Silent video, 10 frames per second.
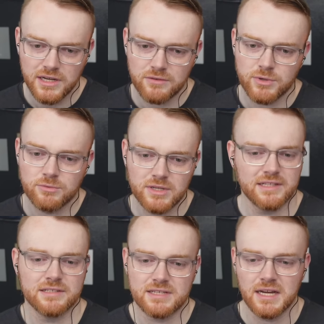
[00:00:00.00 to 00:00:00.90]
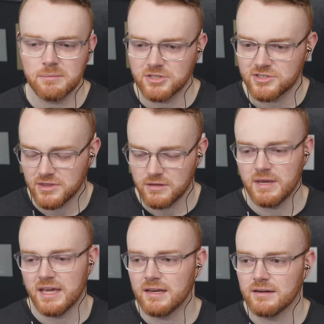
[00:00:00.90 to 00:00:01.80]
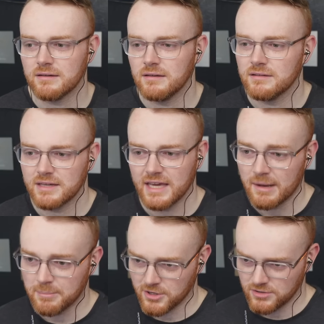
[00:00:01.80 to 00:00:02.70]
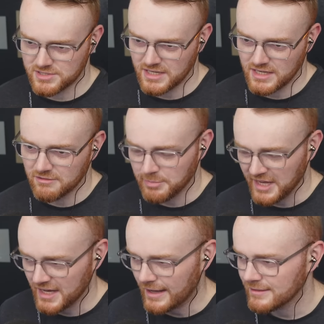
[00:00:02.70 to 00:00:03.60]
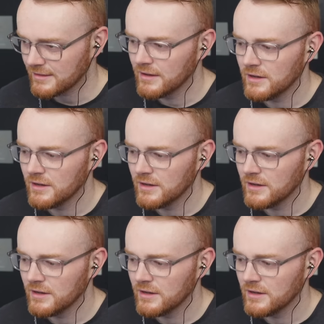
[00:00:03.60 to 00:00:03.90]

Of we really established the main capital city of Path.